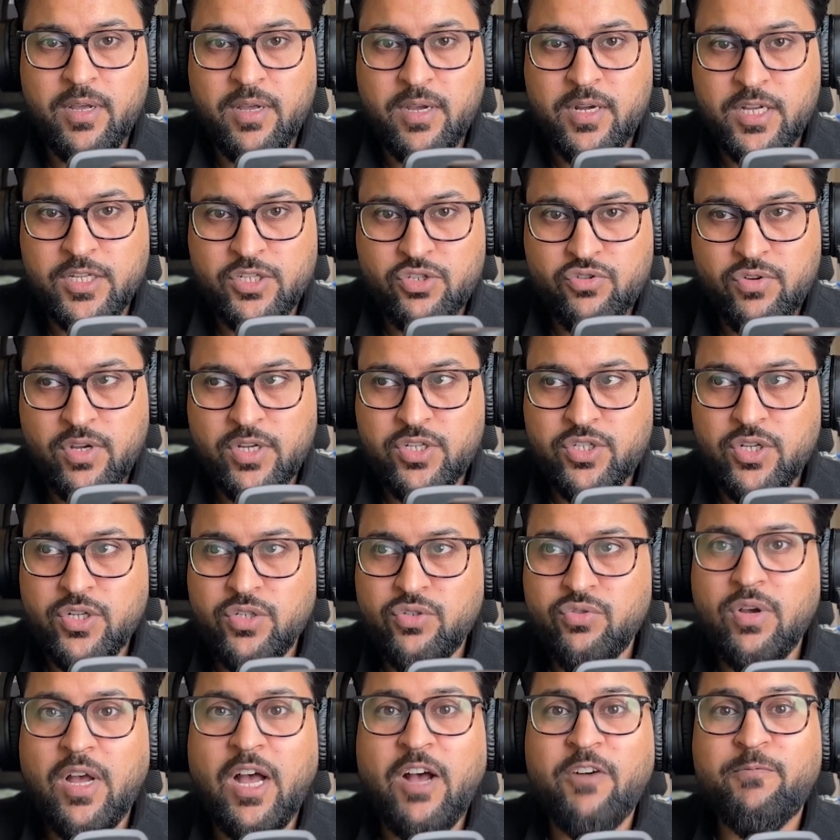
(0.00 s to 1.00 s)
construction,
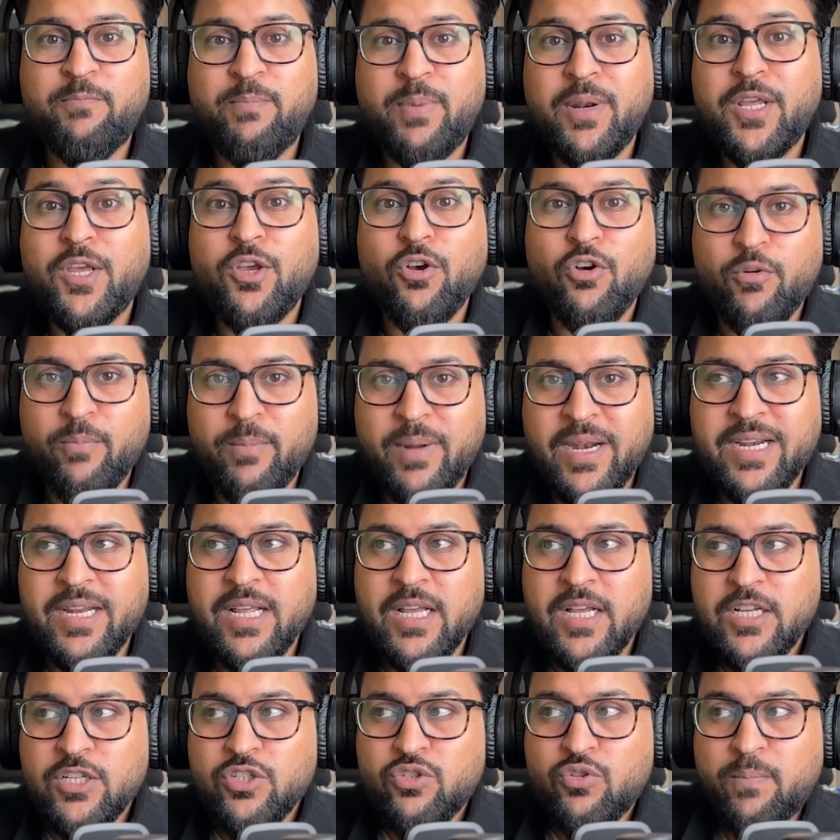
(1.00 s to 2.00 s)
you have procurement.
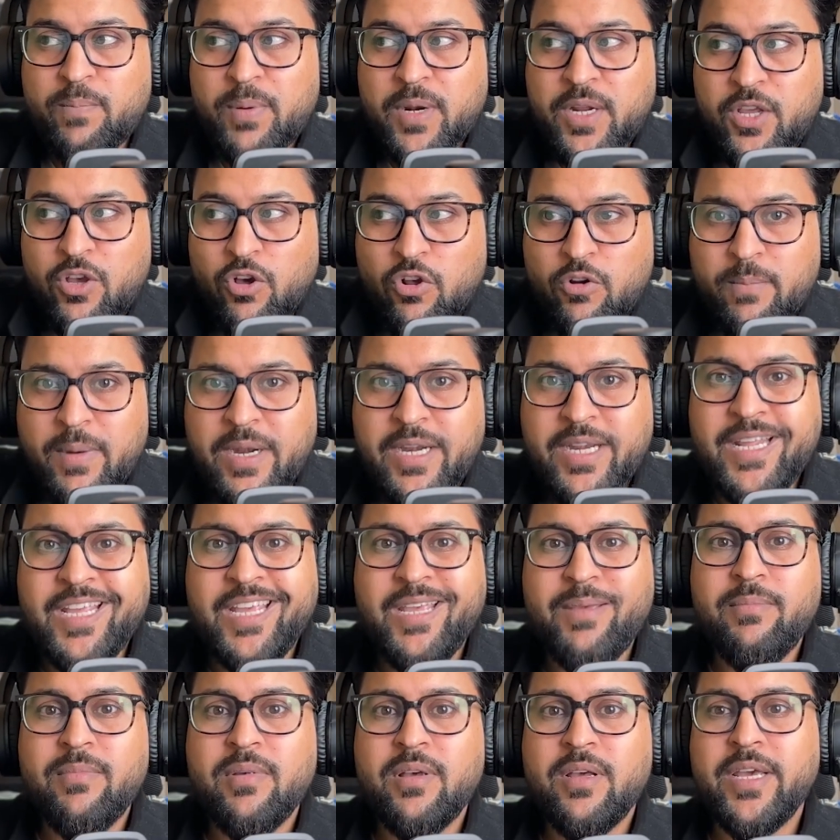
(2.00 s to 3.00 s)
So procurement
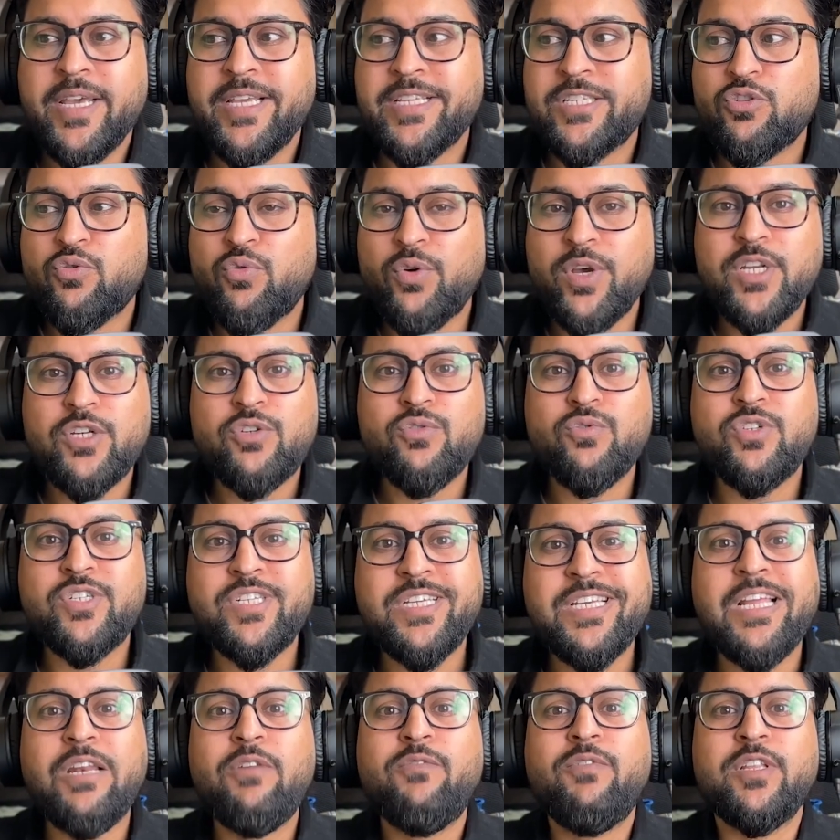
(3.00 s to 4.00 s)
team is going to
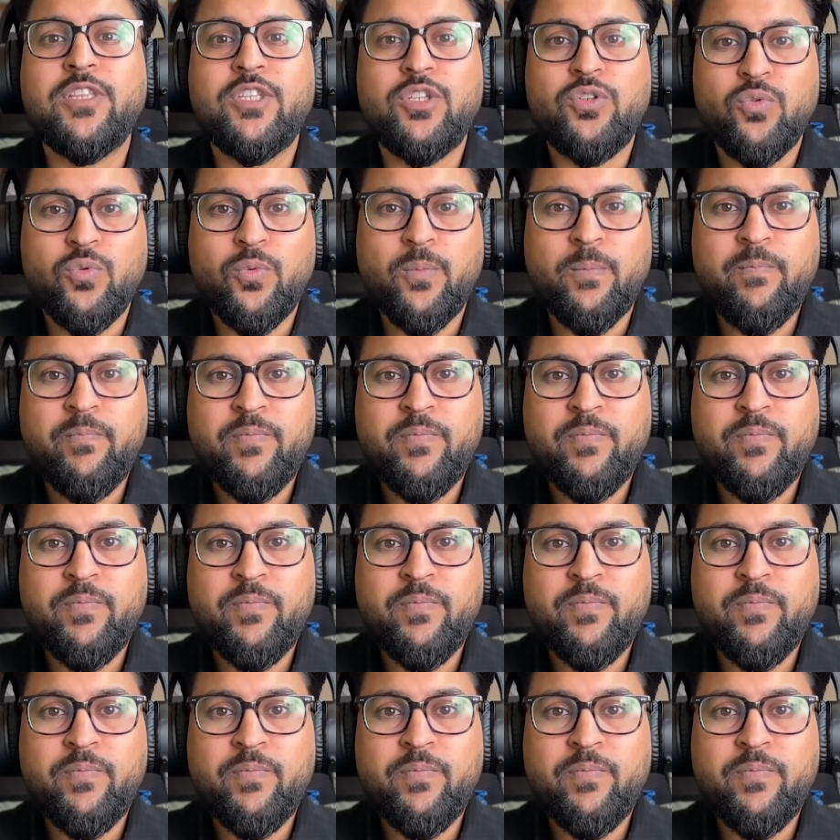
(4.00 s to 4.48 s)
deal with you.